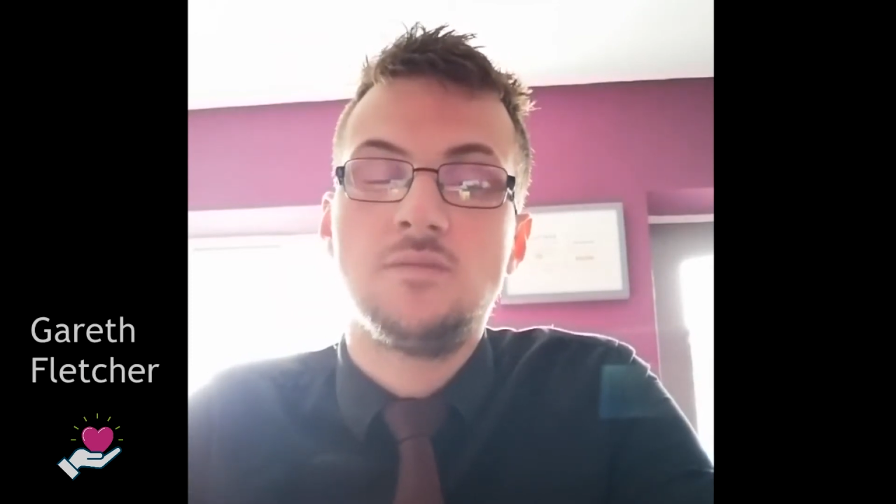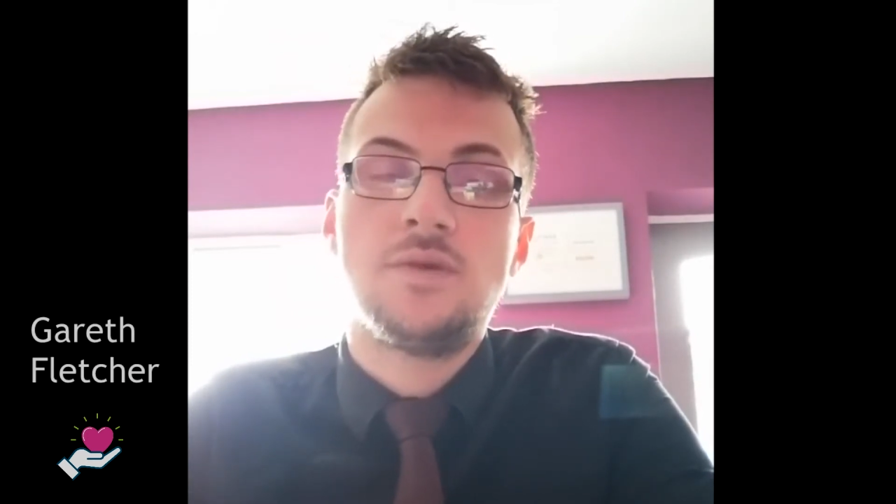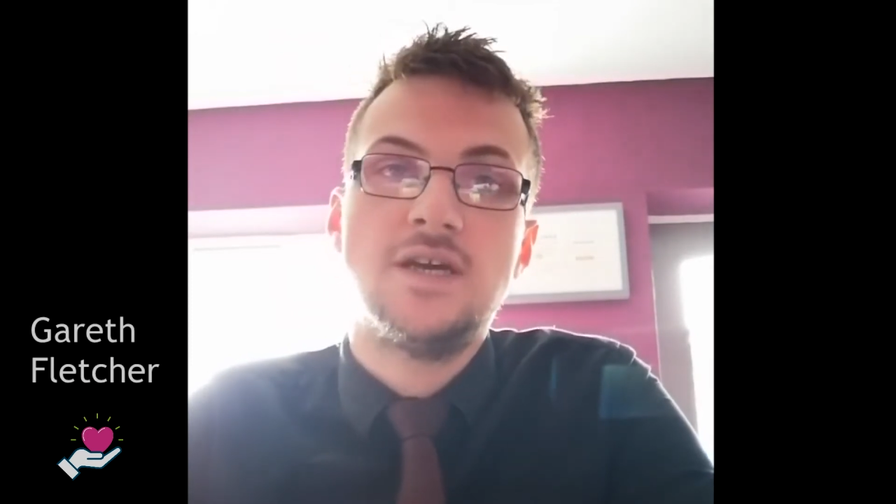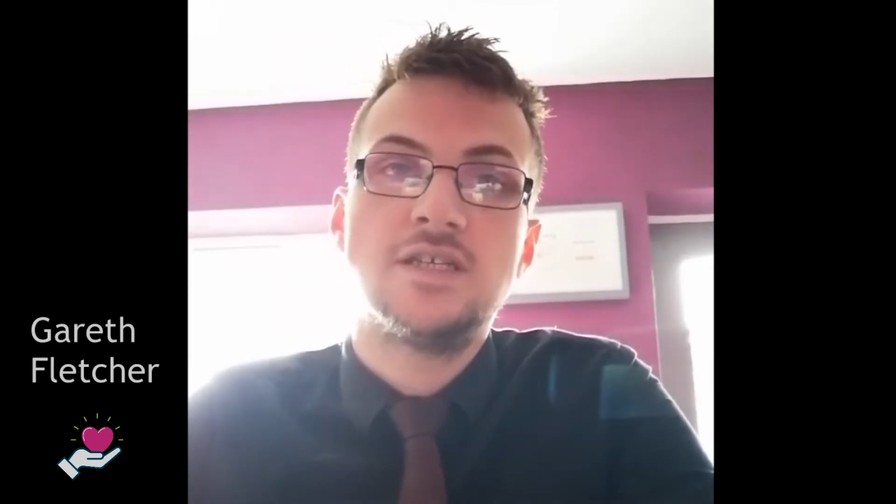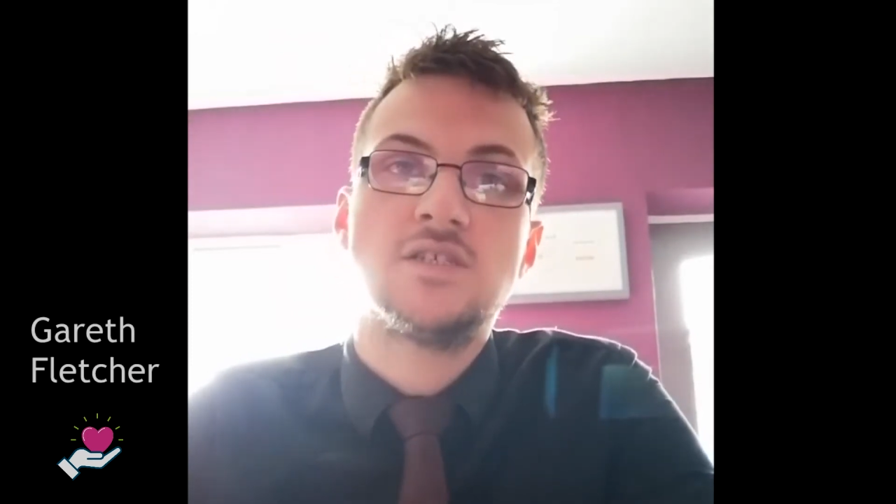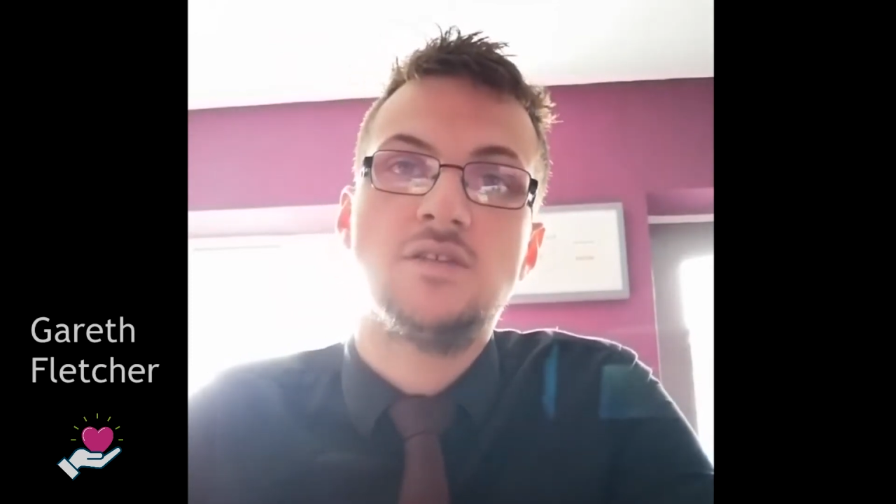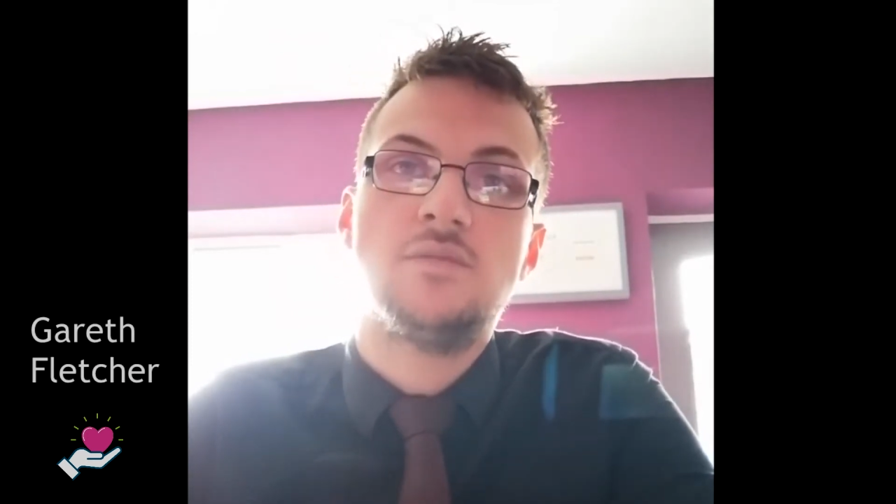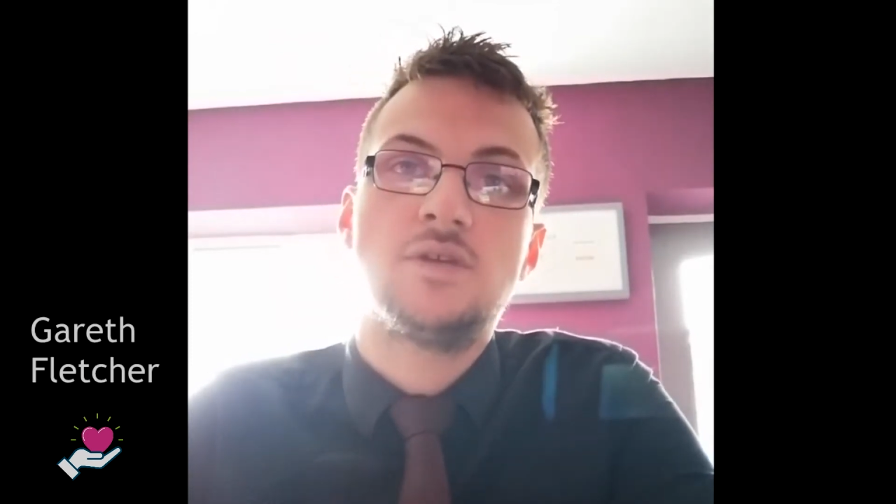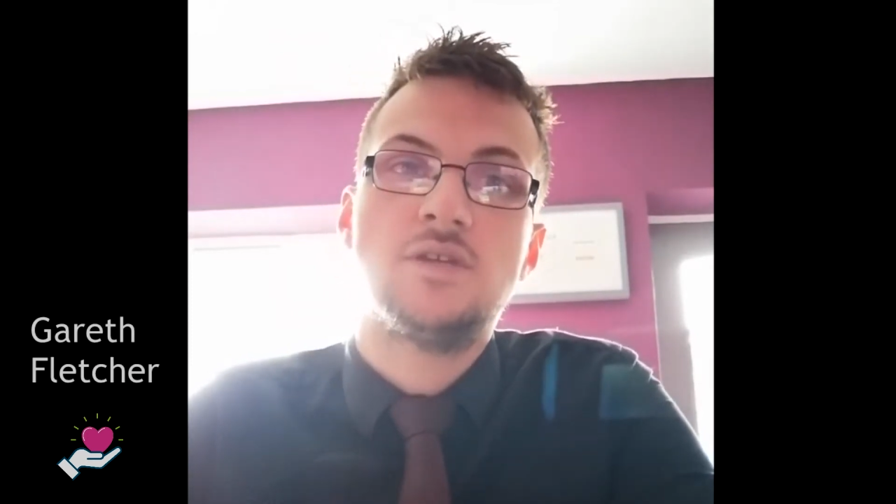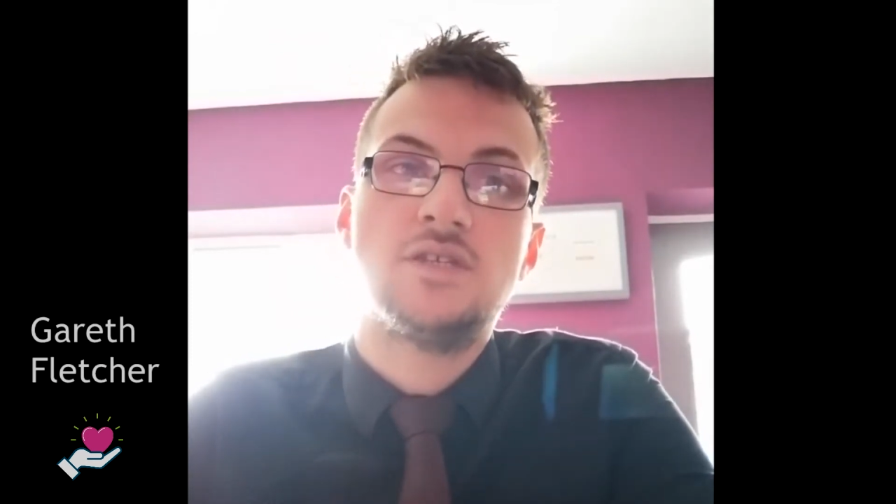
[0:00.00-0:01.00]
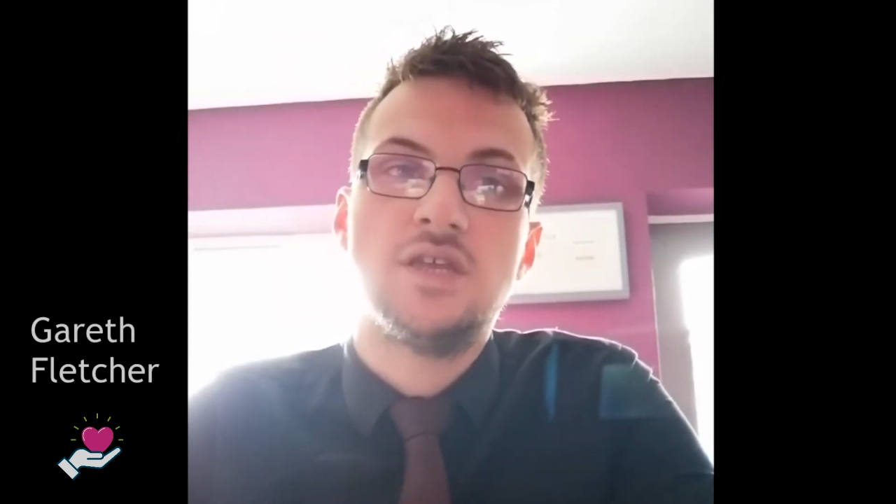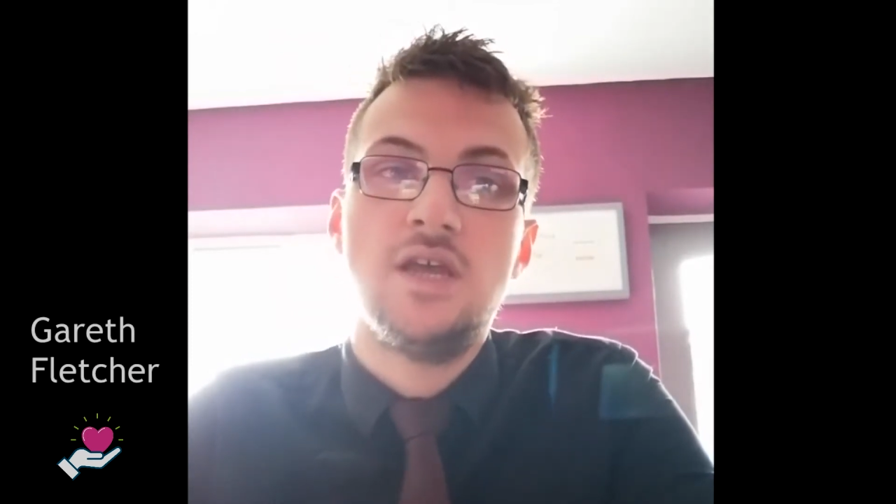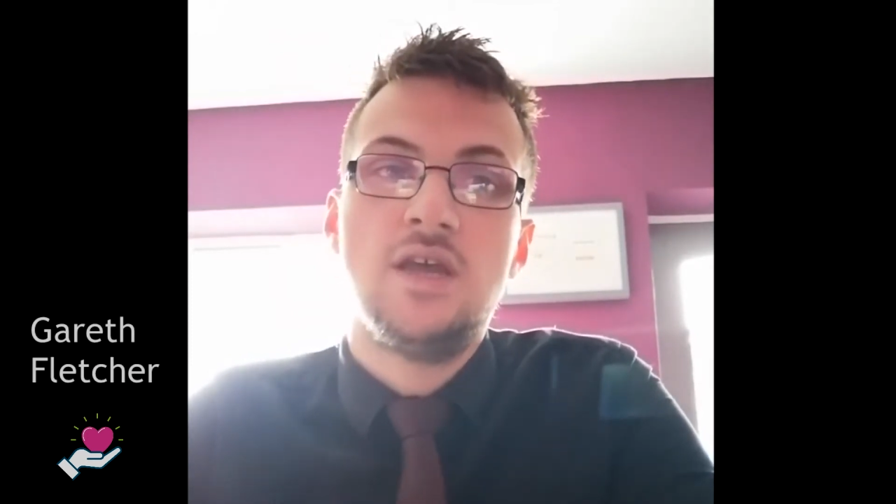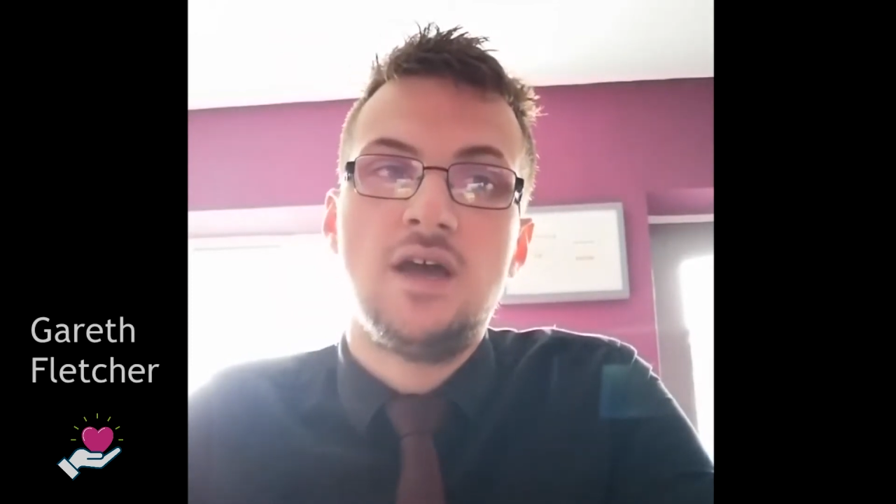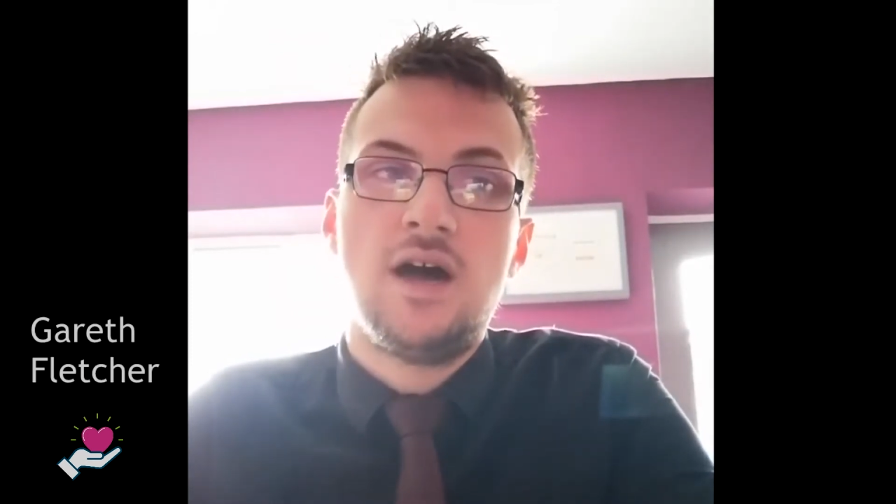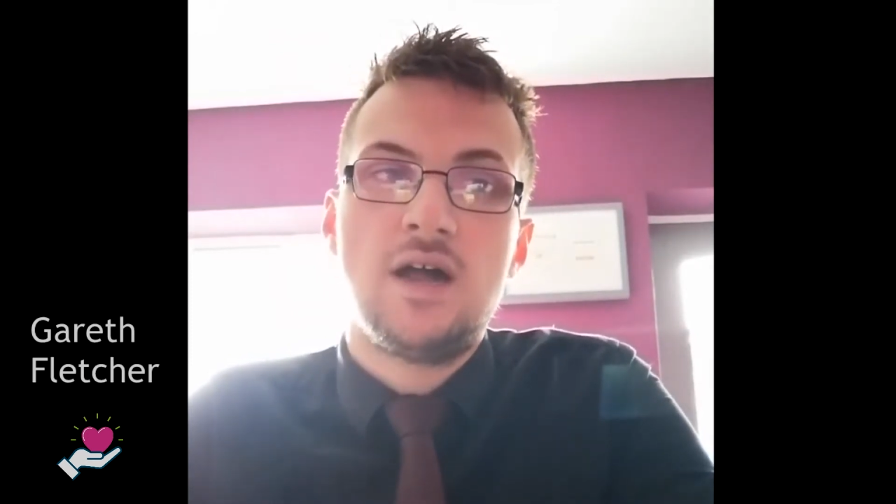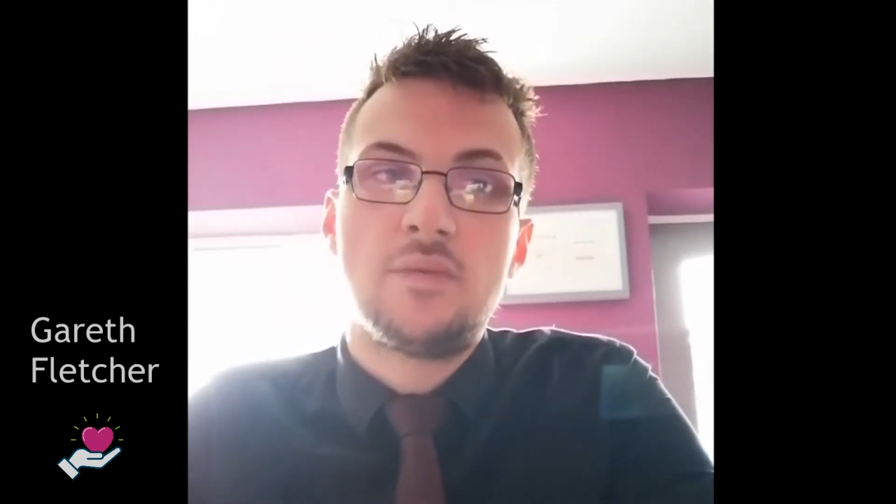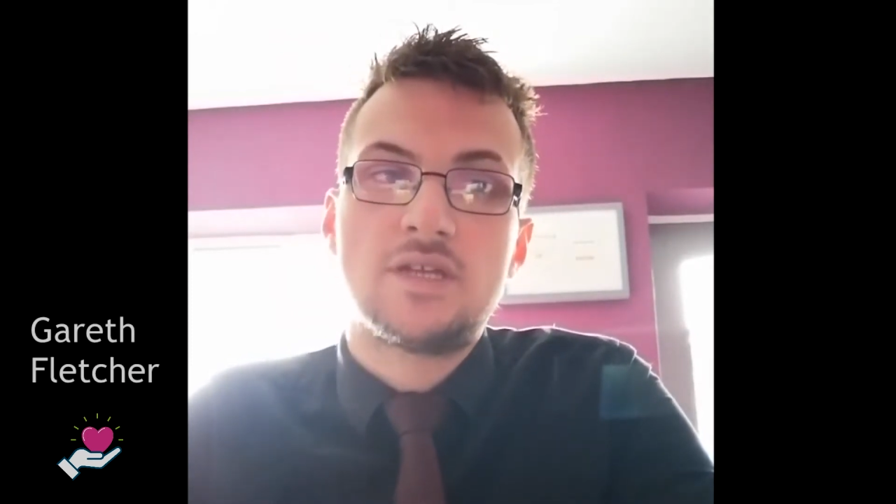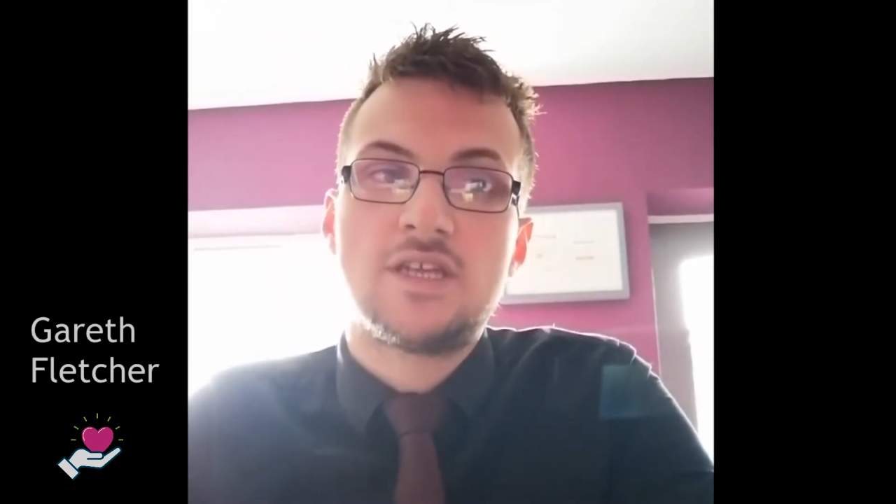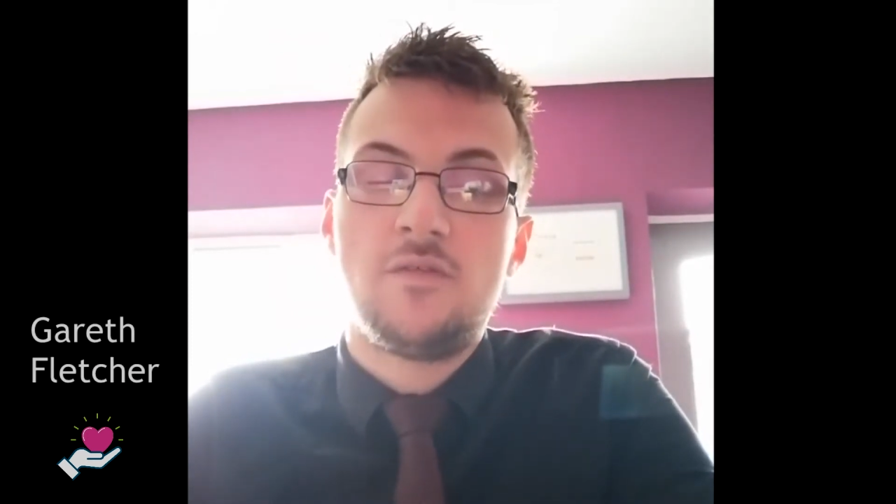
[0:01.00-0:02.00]
personally because I
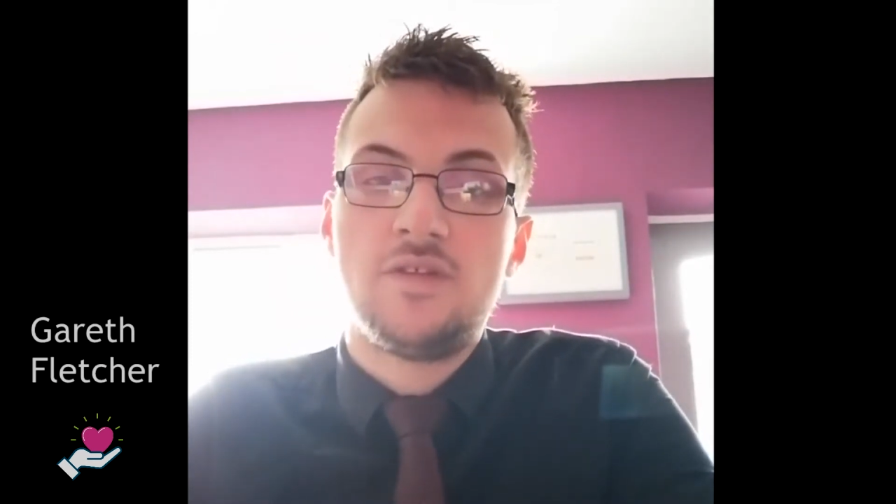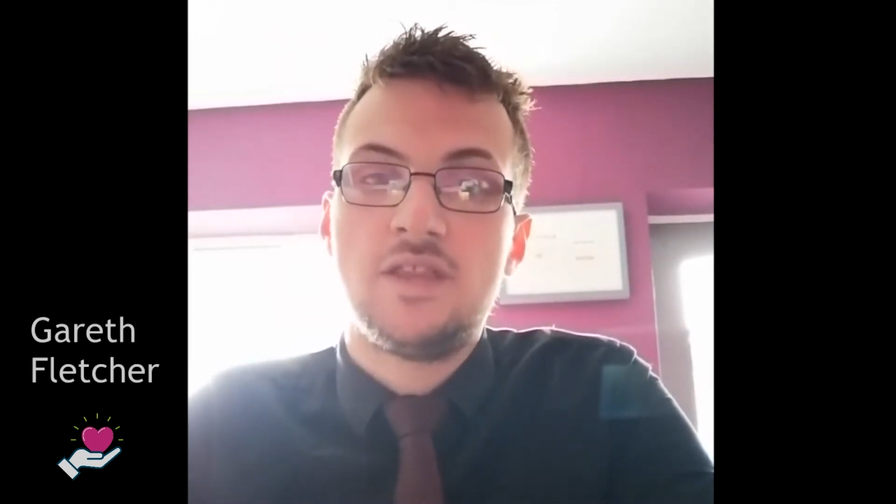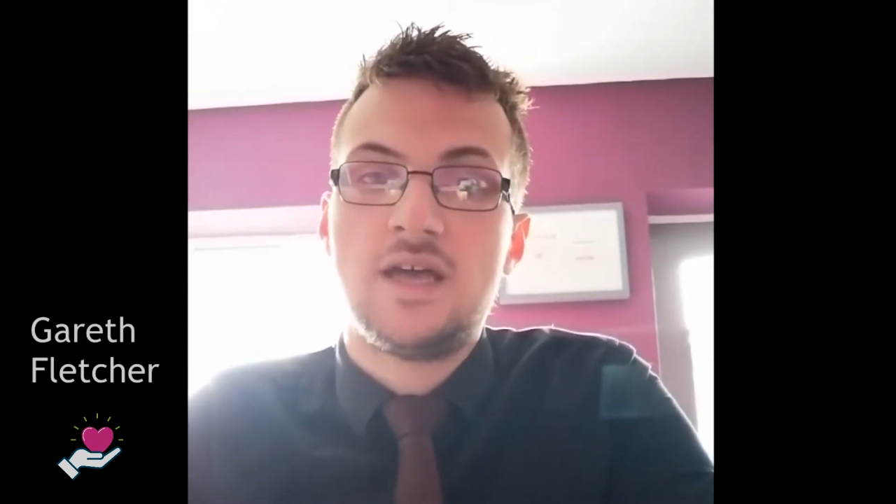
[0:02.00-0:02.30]
myself at that